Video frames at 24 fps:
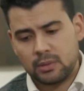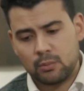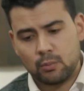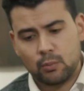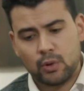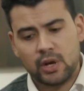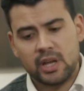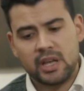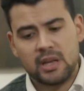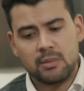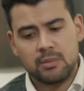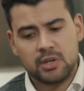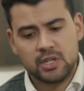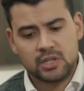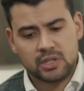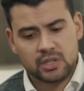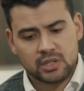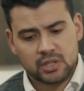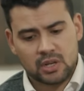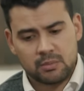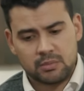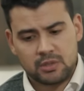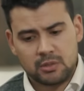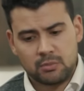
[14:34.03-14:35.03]
what images
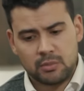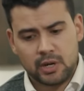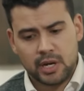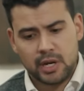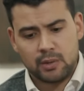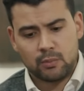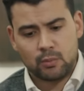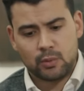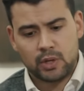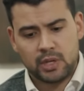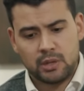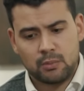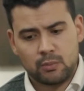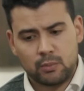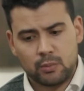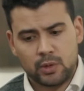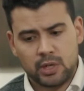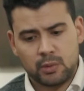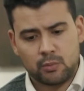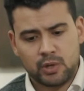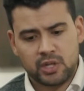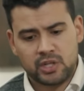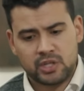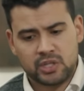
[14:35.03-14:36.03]
come to mind?
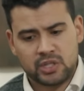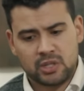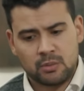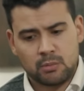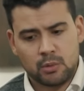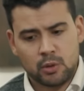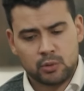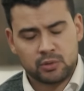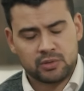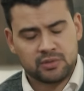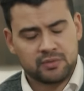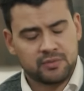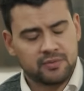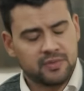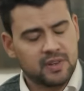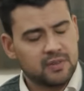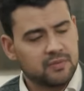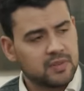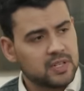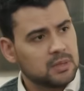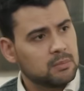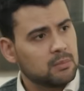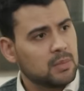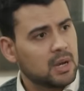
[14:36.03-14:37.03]
What is the most
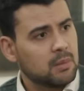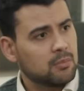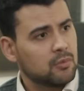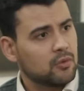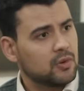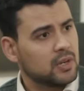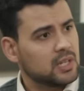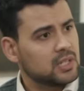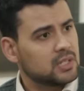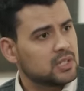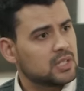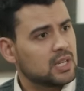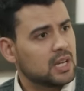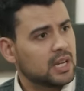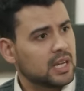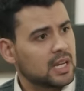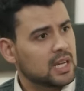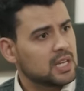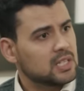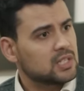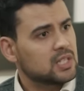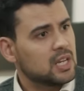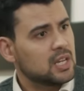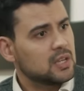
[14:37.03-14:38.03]
vivid memories, I
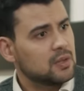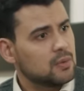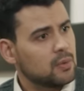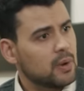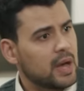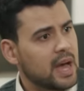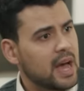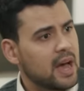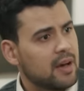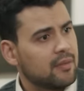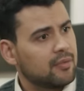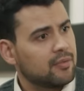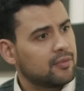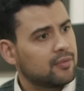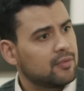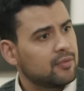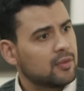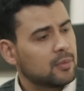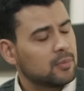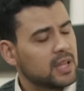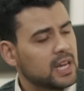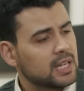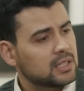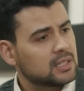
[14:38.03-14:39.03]
guess, that you have
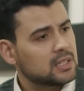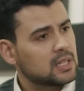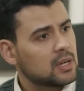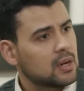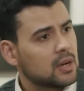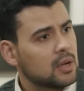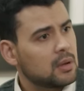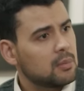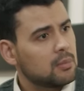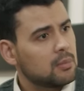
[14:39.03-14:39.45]
from that time?